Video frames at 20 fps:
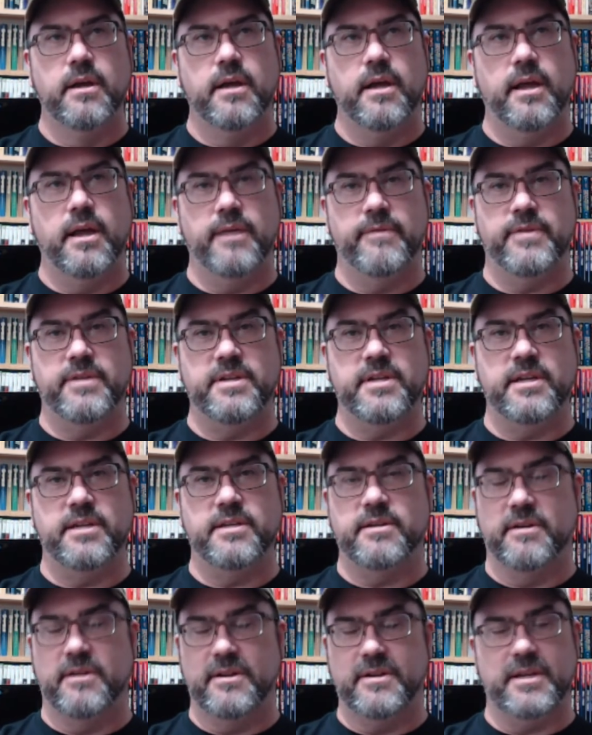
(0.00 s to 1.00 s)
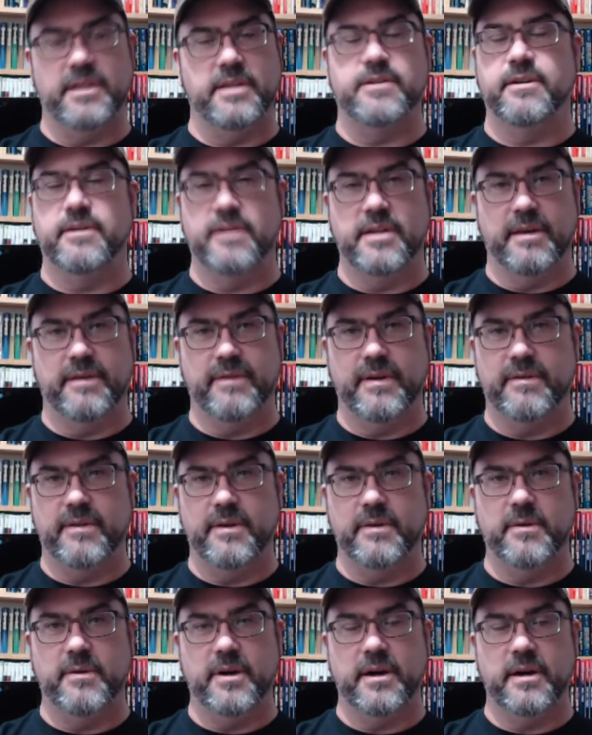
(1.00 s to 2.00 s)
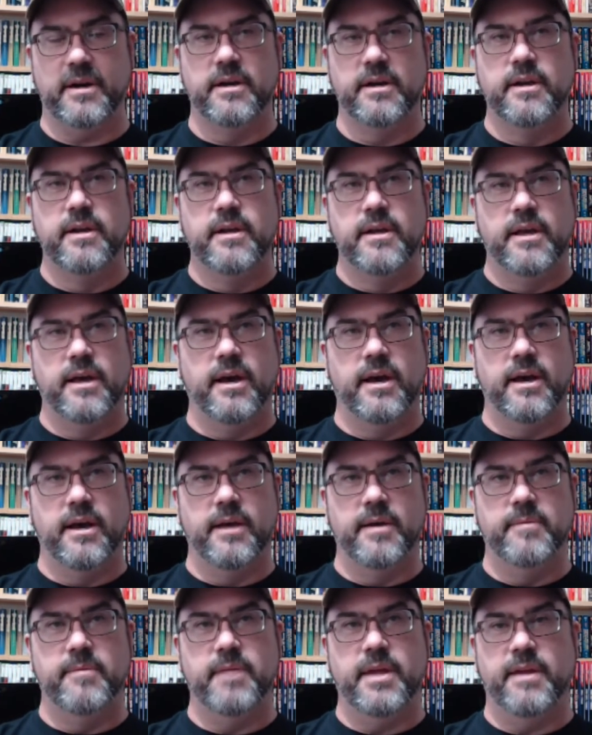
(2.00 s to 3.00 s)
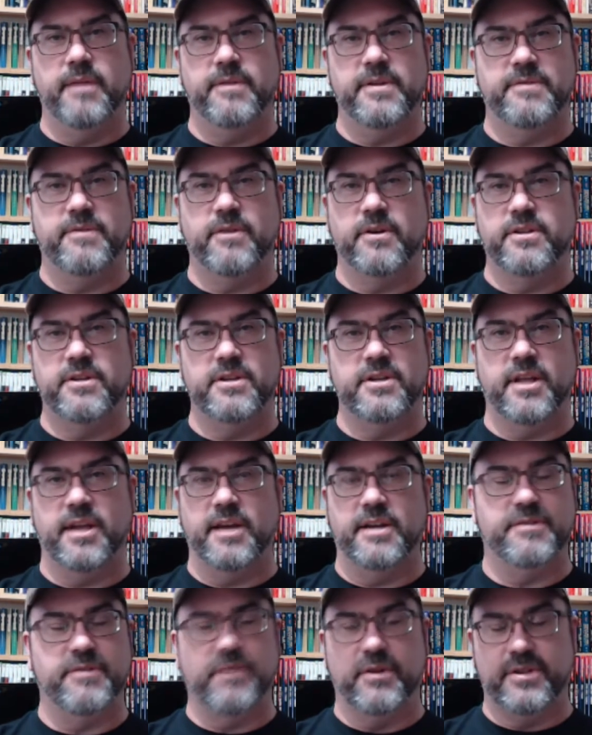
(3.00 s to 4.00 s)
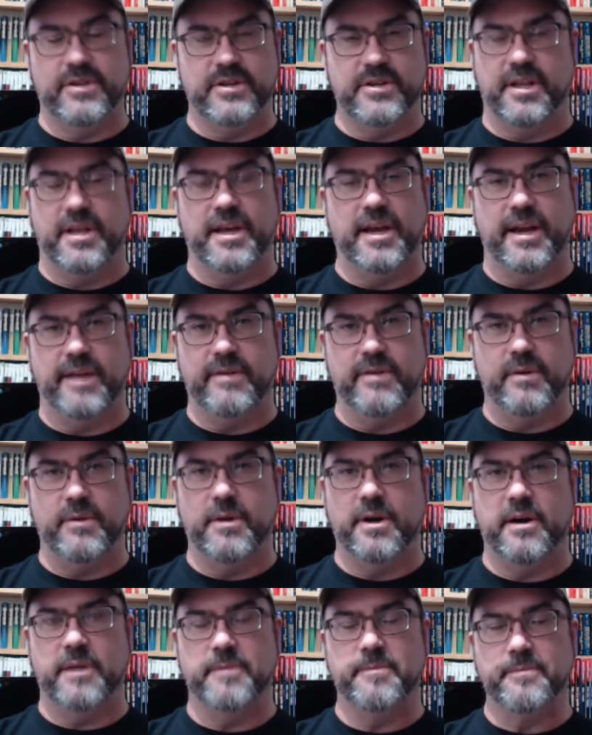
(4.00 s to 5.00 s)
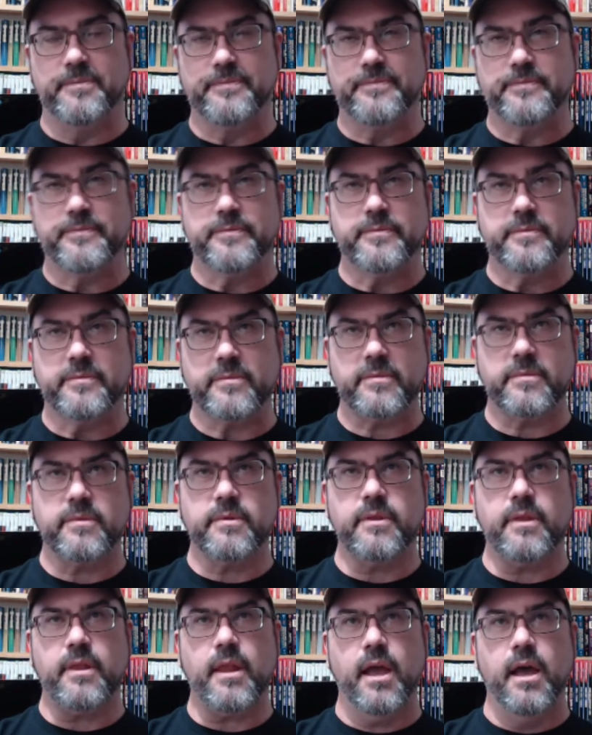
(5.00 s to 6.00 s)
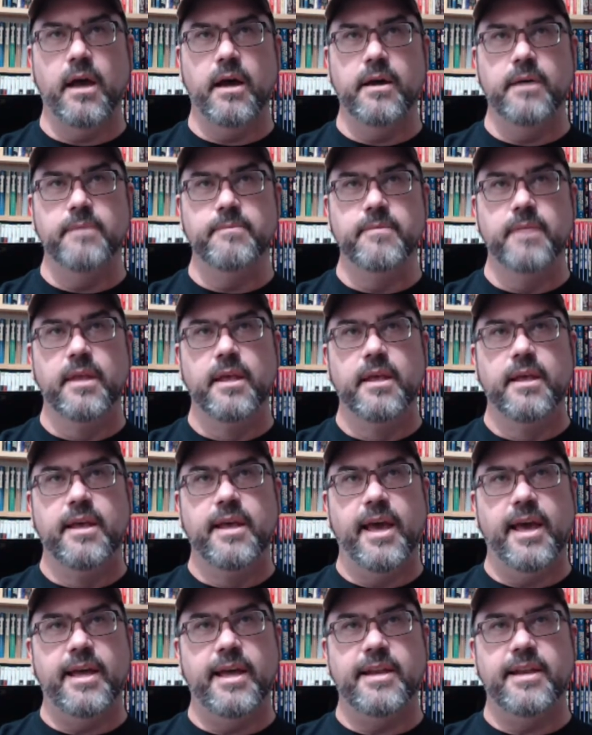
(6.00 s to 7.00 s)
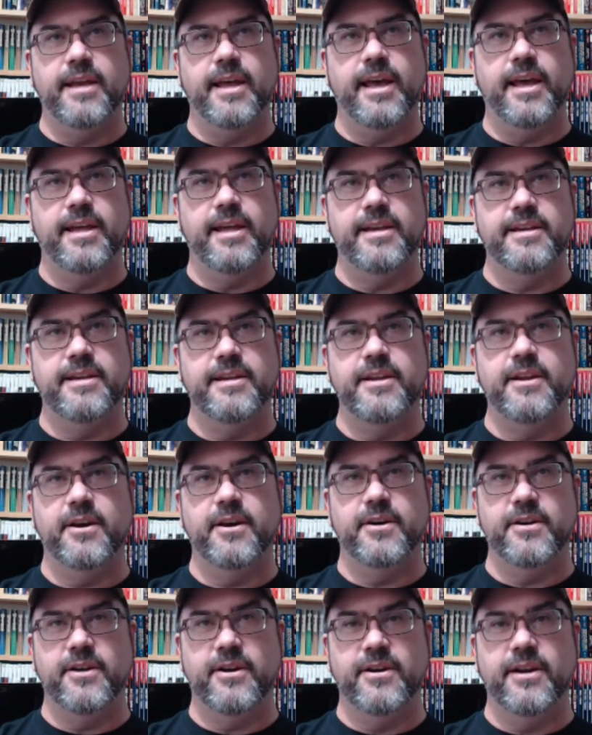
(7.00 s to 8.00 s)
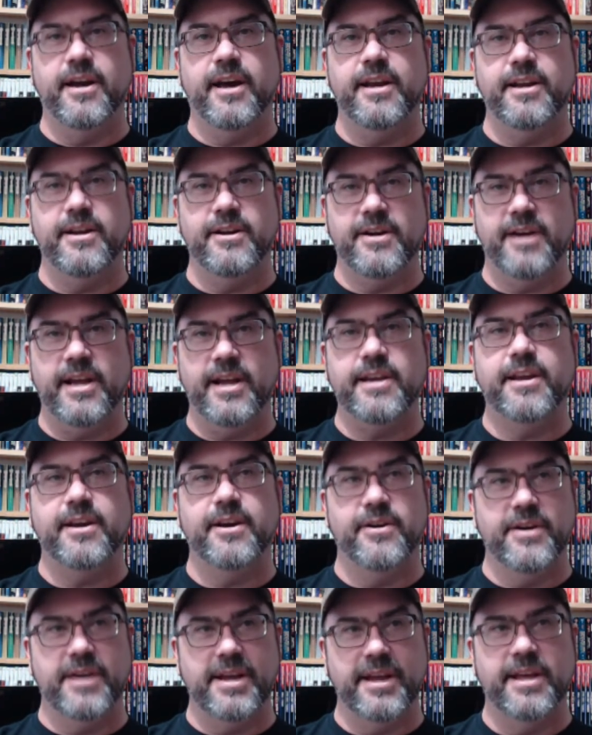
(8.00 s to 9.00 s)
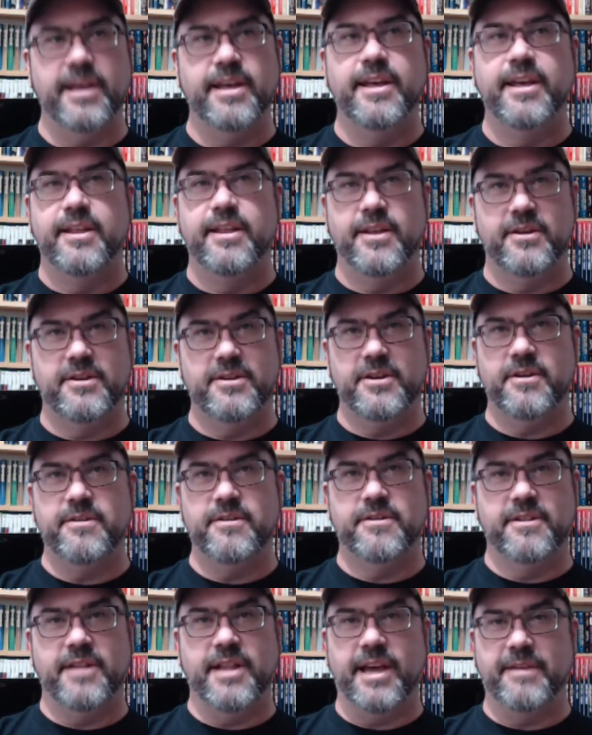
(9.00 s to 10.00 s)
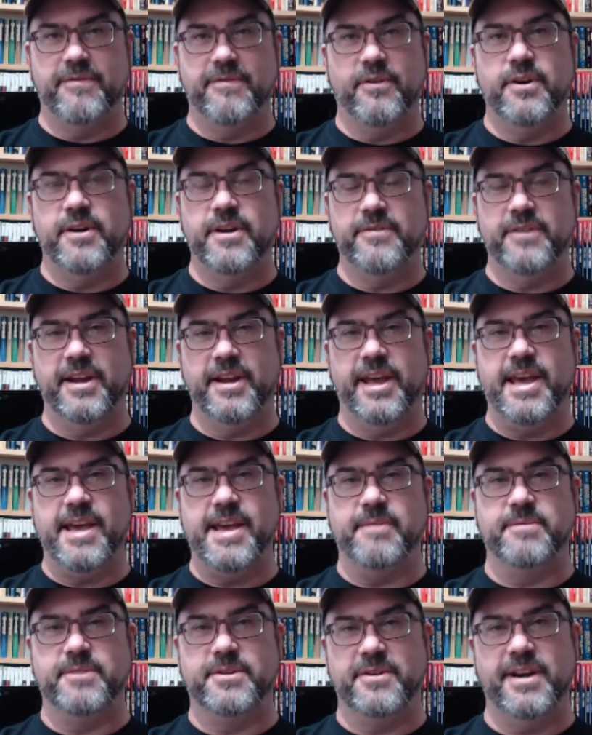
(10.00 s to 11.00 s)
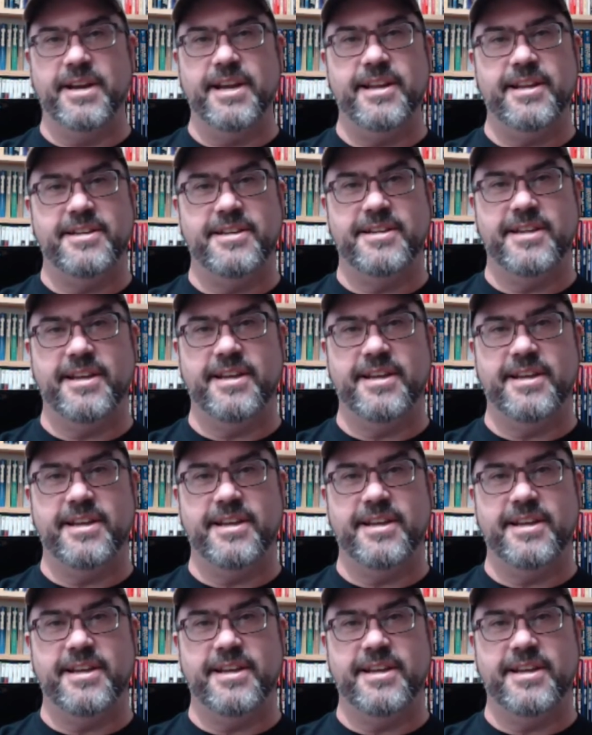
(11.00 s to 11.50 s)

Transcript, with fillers: And if it's Easter, there's Easter stuff everywhere. And if it's 4th of July, it's 4th of July everywhere. And you know, you're nodding your head going, those are like 4 different games, right? There's